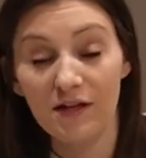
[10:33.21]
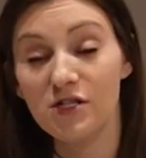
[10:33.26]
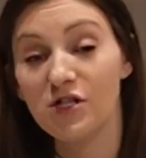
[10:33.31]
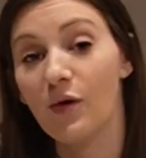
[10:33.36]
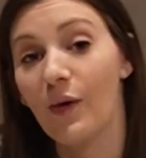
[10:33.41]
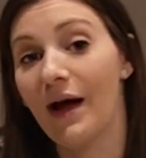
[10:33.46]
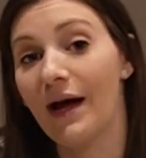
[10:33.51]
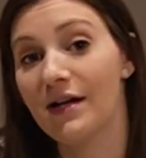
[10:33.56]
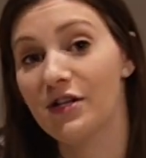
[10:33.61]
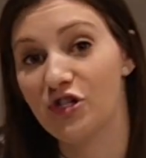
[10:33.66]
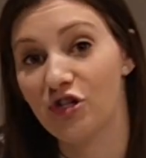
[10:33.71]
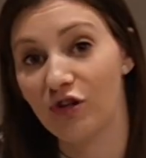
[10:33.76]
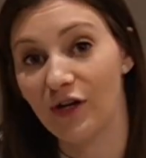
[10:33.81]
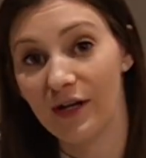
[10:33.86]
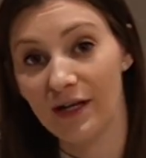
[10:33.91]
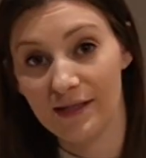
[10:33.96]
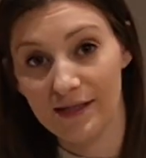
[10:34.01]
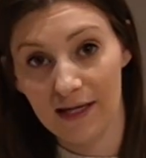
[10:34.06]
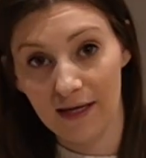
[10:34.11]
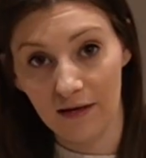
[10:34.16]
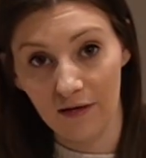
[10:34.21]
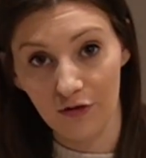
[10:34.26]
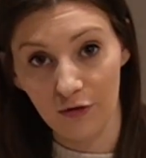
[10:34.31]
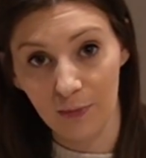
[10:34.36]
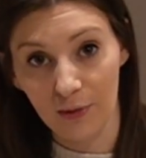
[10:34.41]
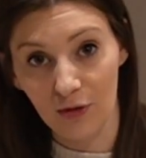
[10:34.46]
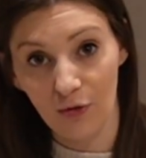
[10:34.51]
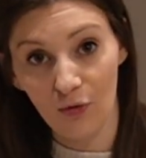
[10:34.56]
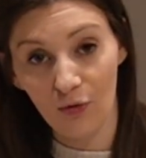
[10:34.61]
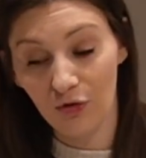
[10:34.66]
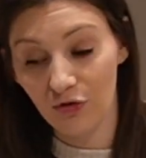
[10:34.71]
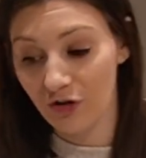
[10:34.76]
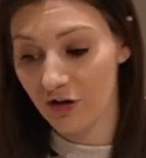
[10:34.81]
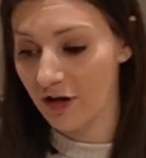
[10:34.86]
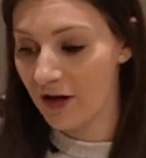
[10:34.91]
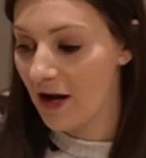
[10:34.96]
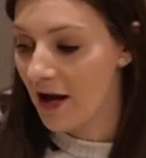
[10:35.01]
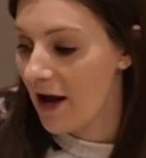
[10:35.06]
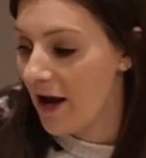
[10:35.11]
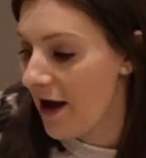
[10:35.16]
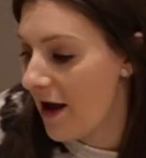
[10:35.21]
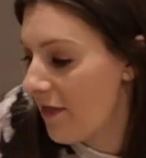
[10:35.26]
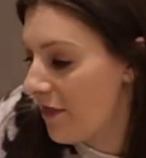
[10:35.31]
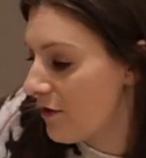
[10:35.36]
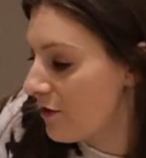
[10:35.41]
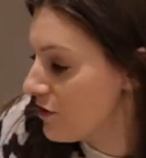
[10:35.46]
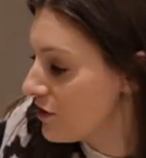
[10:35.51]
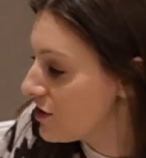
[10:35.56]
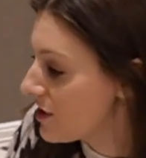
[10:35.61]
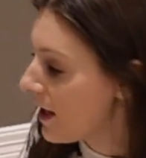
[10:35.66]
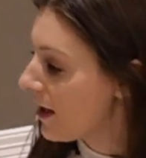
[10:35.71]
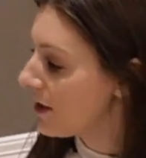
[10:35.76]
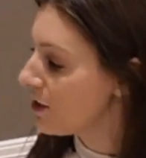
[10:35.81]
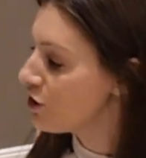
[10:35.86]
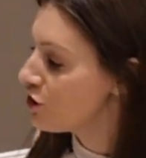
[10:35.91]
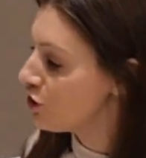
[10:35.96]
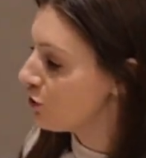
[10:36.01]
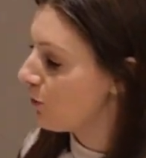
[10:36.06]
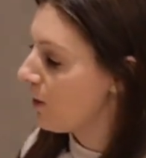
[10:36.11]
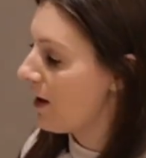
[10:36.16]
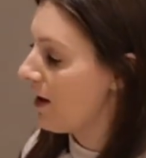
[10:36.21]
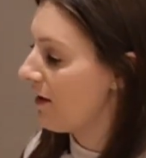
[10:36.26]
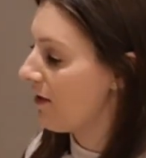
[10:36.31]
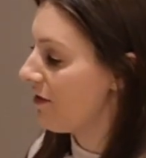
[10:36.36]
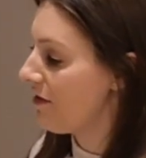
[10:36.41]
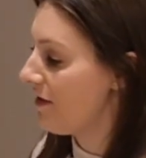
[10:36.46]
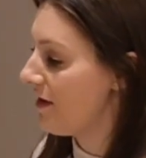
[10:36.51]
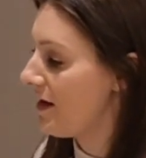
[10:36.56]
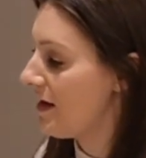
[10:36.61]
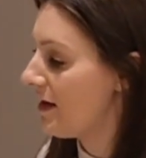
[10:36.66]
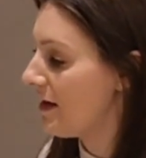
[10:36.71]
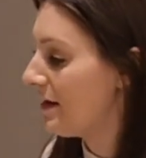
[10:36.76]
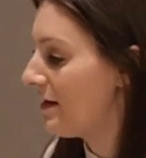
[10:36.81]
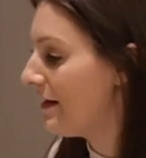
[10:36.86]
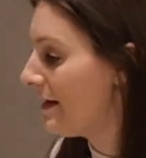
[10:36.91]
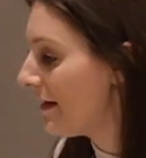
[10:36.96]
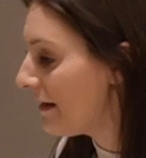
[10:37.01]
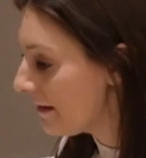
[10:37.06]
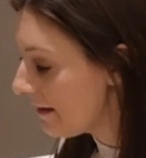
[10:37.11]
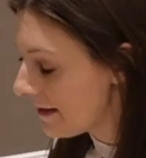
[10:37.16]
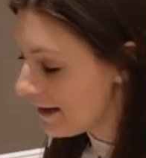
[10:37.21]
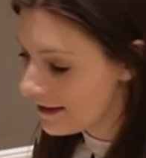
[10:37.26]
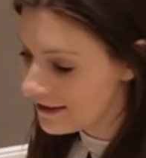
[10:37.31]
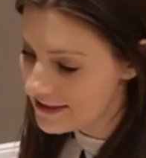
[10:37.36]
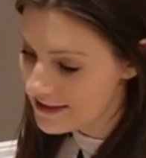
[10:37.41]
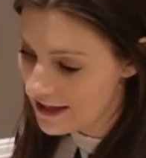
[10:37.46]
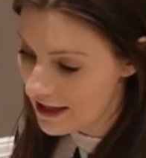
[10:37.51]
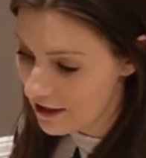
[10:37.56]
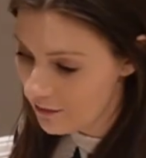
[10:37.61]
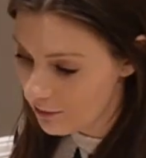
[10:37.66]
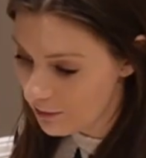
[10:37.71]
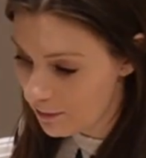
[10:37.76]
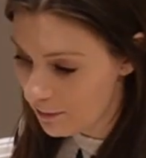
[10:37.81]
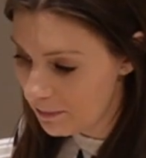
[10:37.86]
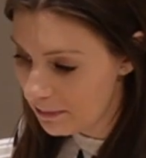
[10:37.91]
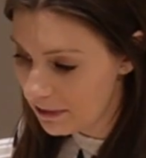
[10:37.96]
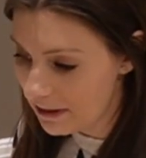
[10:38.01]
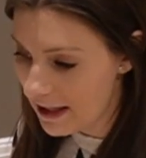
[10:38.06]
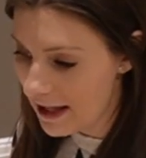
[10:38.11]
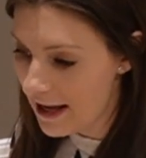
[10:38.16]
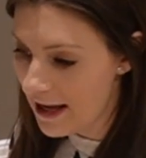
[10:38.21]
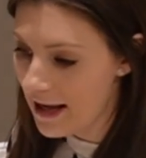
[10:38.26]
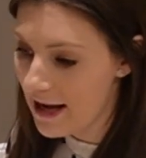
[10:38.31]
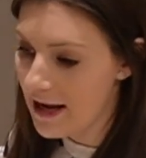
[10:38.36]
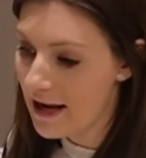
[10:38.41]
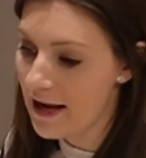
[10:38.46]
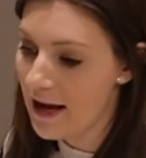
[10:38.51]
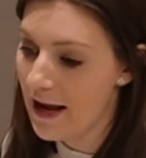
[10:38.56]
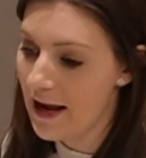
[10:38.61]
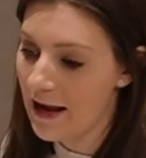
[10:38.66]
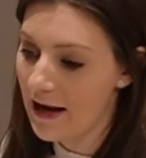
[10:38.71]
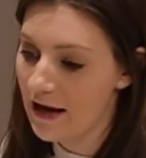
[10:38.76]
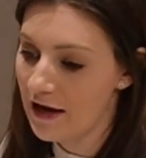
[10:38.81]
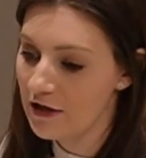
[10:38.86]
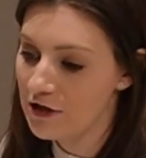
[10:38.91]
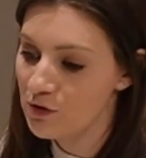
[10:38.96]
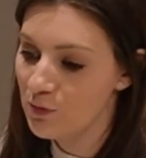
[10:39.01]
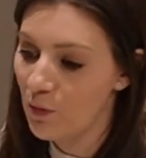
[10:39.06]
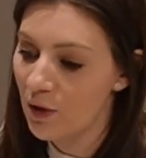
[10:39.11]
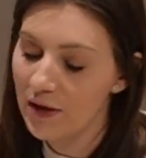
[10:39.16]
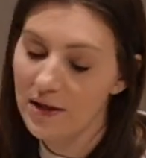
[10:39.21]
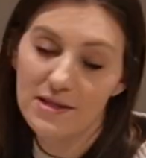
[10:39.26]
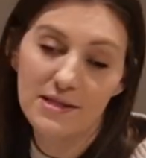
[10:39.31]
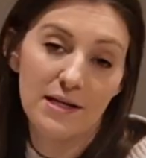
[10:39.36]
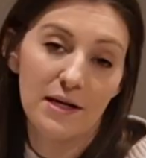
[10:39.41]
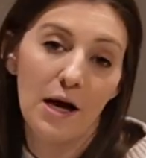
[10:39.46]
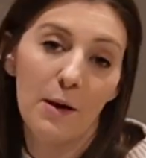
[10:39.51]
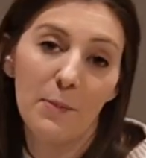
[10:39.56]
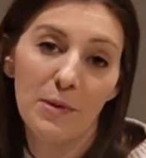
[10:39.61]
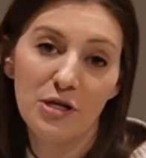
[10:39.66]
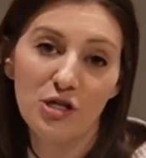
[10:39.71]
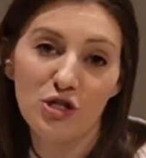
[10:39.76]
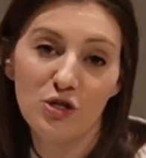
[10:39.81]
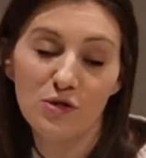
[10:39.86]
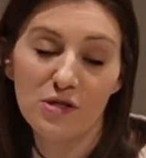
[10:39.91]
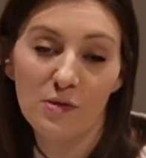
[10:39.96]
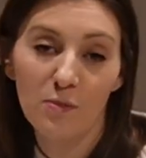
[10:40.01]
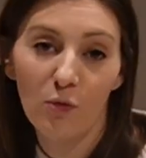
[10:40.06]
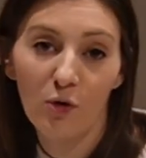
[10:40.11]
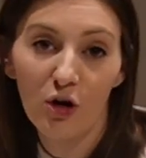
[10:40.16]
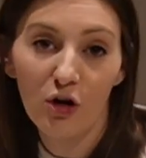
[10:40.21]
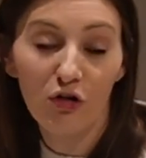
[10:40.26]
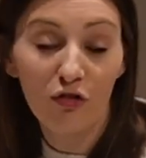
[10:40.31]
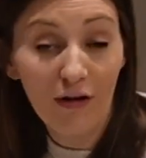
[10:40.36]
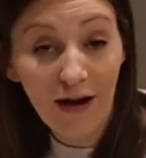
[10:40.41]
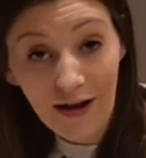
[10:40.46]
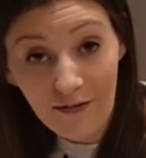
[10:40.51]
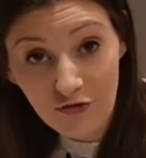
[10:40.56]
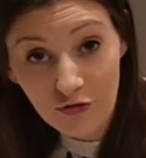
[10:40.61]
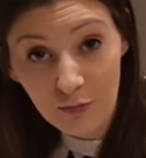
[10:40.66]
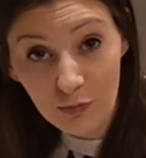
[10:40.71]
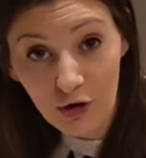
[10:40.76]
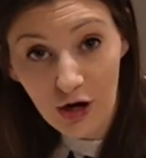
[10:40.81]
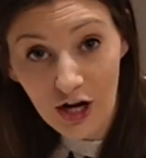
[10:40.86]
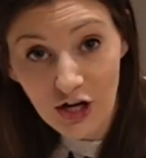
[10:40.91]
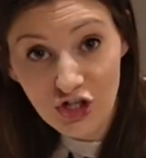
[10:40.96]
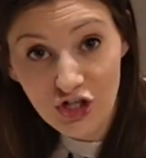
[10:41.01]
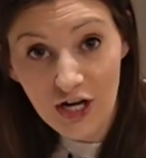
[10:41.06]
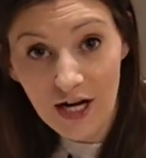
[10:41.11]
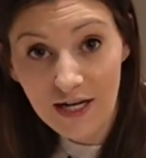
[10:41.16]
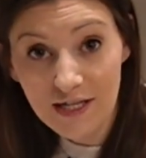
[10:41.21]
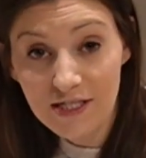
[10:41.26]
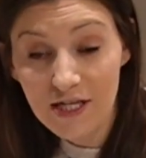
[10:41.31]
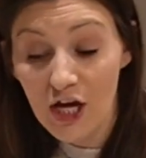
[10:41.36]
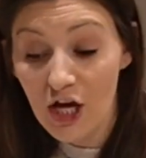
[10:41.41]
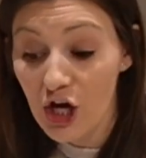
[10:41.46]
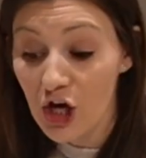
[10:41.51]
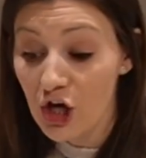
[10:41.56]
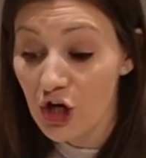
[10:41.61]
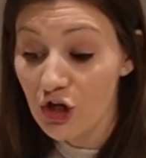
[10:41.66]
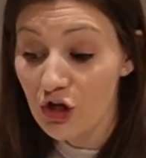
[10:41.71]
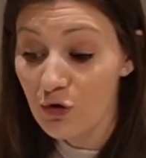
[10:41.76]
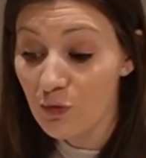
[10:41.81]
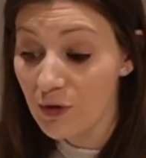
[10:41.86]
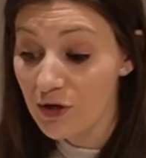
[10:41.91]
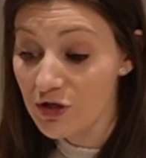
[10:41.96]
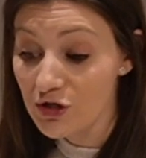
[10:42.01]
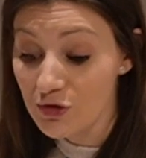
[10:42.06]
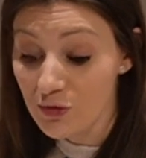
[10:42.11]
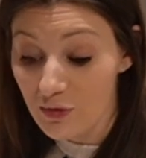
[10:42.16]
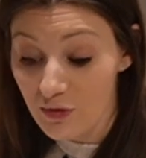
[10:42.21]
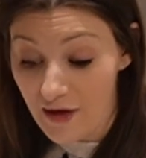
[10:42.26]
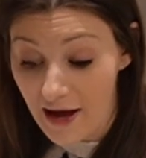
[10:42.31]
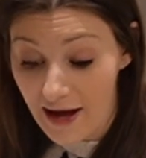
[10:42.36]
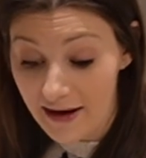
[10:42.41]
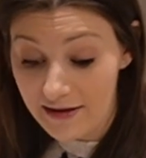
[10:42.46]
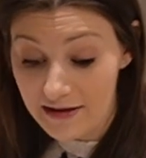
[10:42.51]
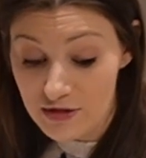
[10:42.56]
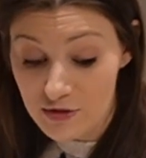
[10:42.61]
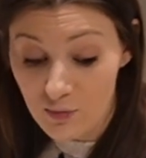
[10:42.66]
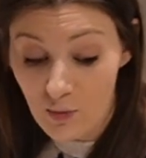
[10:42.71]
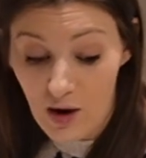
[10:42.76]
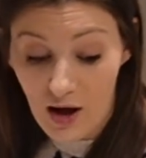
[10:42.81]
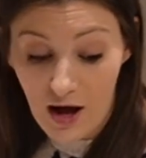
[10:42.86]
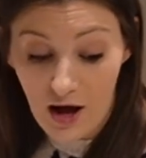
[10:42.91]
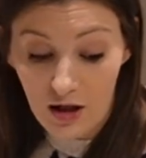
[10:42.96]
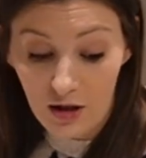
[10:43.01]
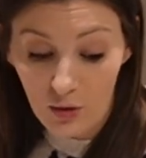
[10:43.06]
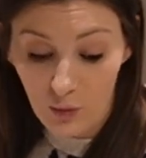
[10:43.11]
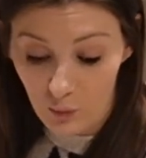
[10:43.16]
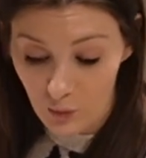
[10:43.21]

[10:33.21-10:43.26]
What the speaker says: So as your kids get a little bit older and they're done doing the kneeling type play and want to sit up and do some more craft projects, you can do that as well.